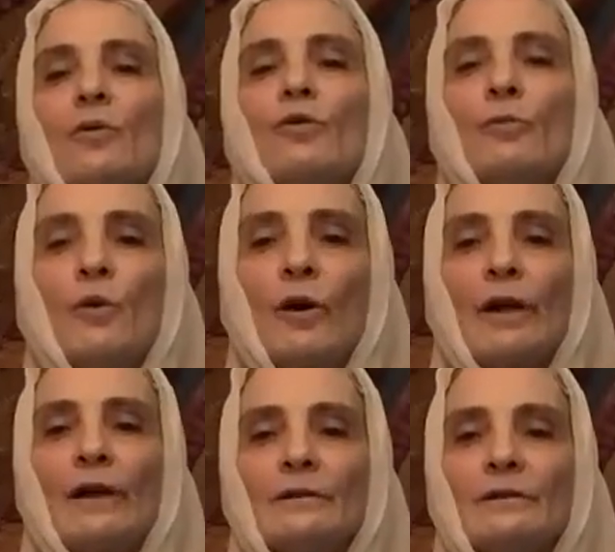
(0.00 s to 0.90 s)
Ooh
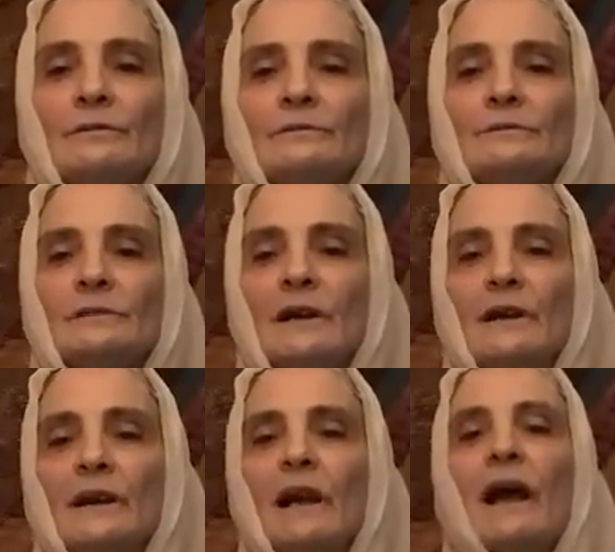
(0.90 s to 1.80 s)
boy.
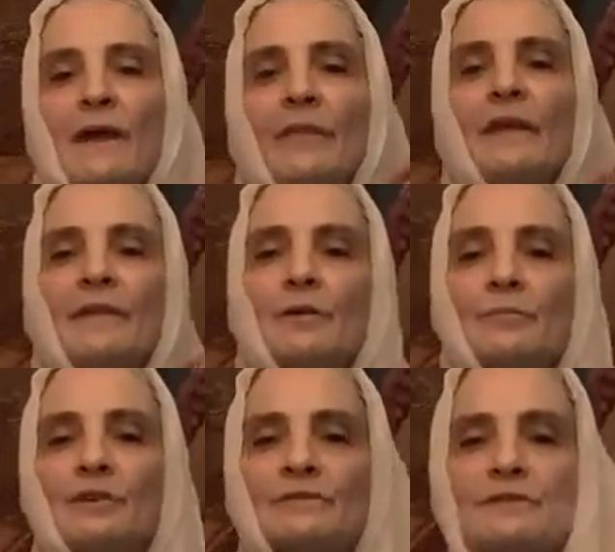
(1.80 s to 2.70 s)
And then the
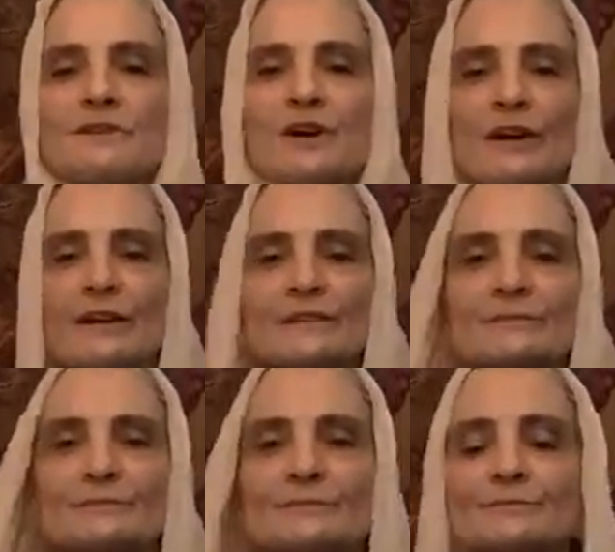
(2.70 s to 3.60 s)
abuse started.
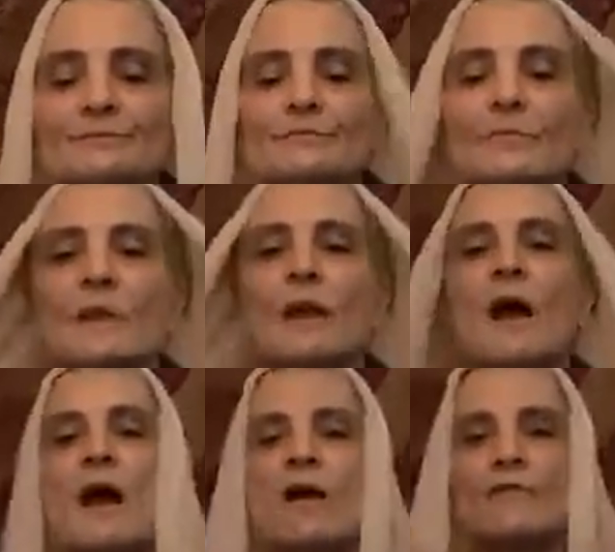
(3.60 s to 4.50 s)

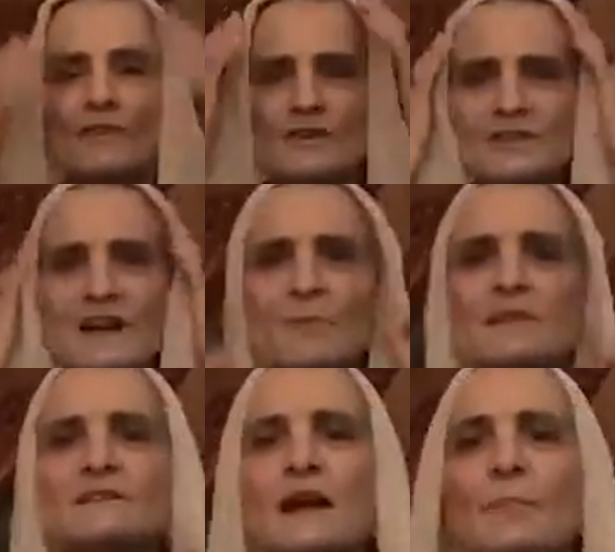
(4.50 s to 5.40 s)
First time he
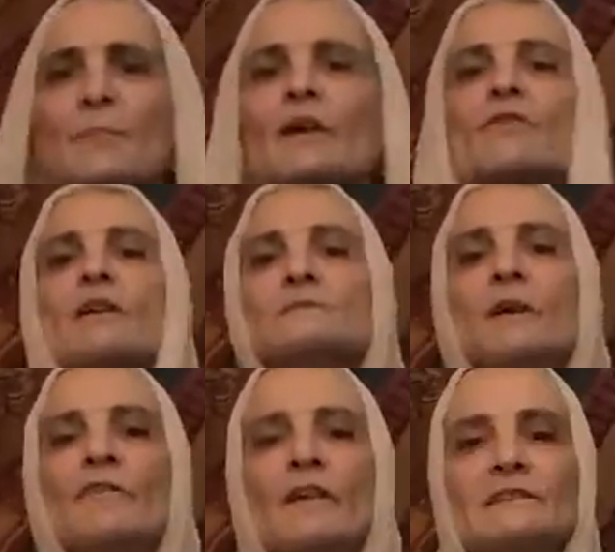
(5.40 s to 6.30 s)
slapped me across
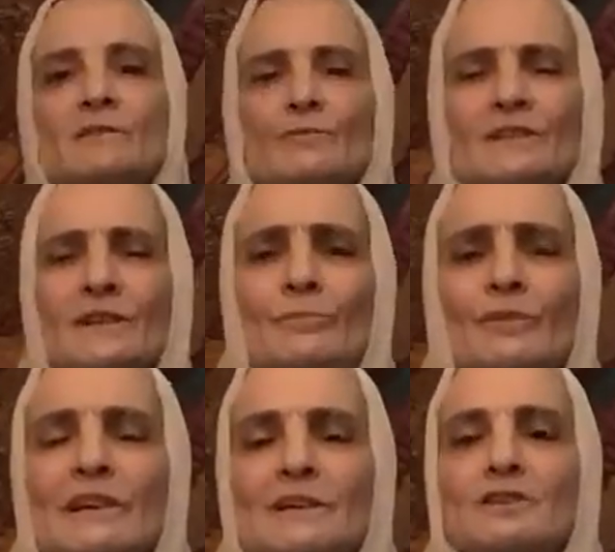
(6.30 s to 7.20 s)
my face, it was a
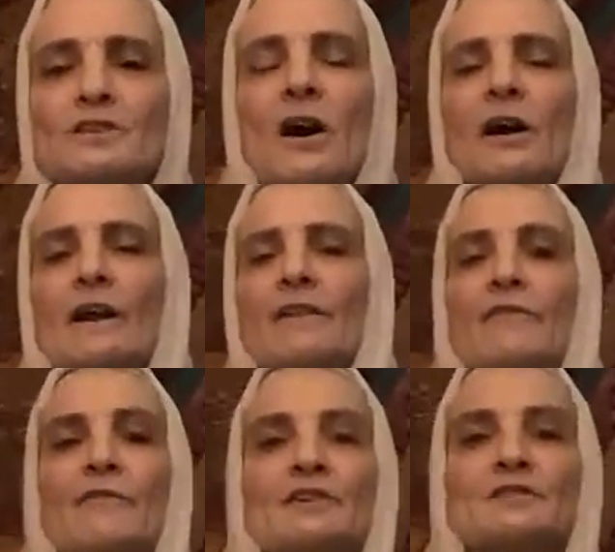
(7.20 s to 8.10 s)
complete shock, and the
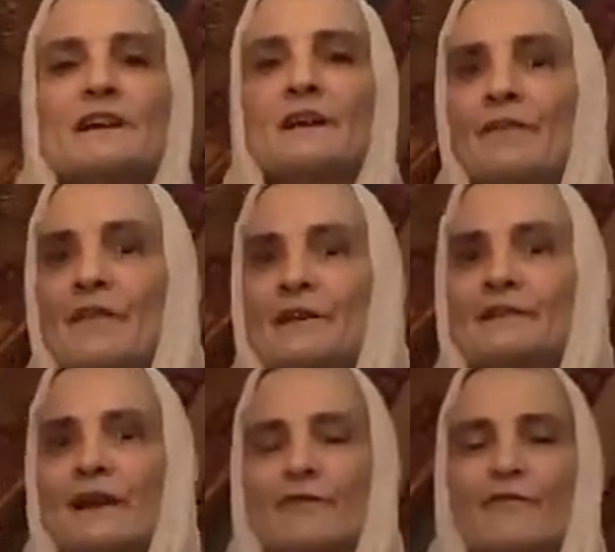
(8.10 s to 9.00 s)
fear set in that
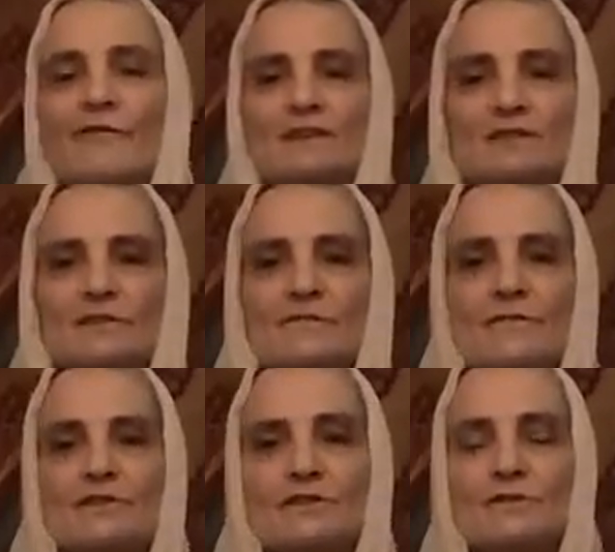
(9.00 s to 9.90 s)
day and festered
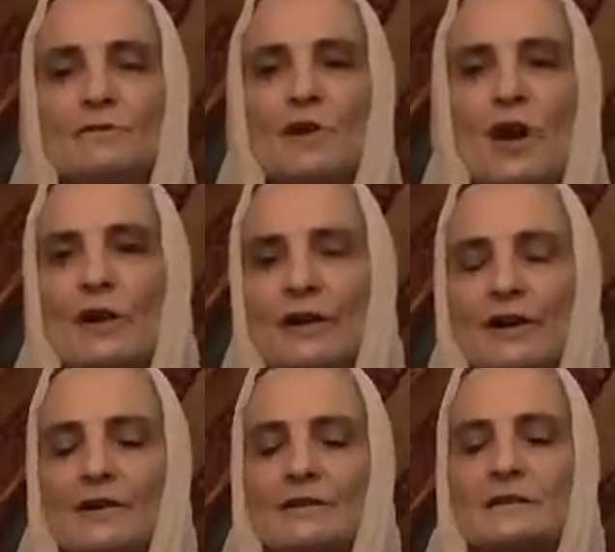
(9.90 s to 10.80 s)
for 2 long
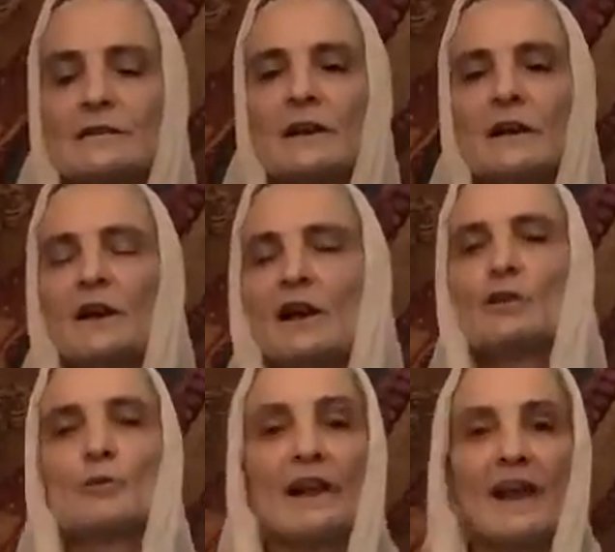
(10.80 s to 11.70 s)
years,
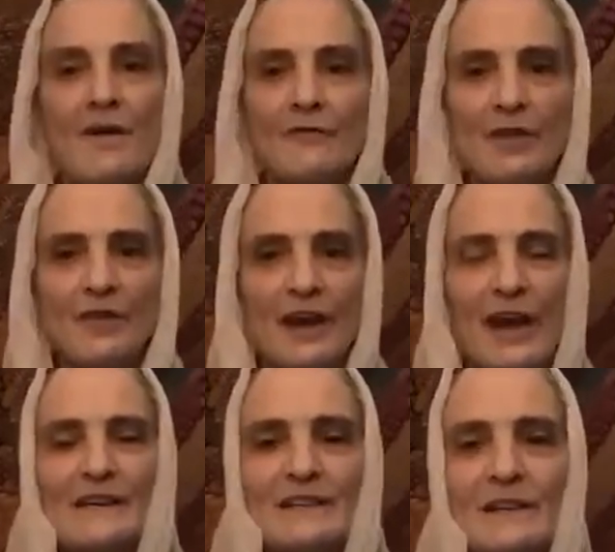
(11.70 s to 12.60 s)
coloring everything
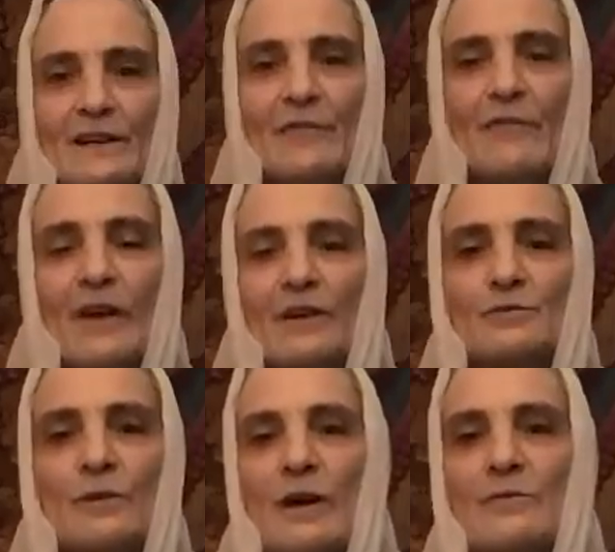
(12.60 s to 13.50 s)
I did and felt
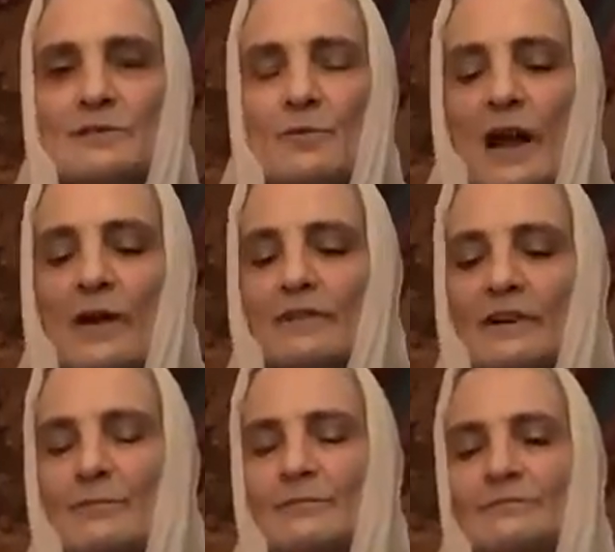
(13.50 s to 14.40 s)
when I was around
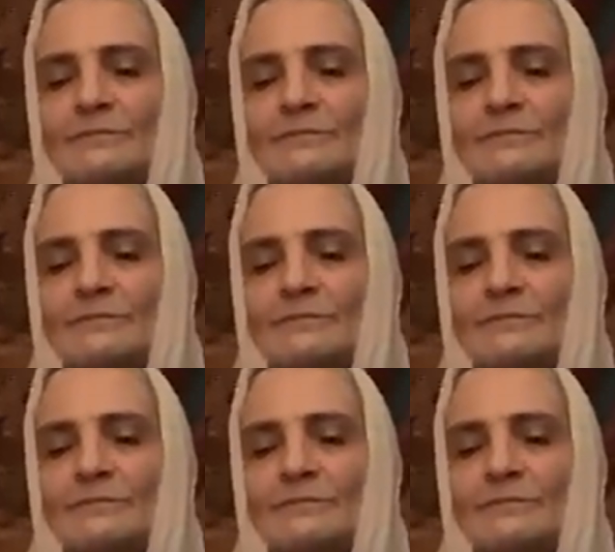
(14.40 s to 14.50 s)
him.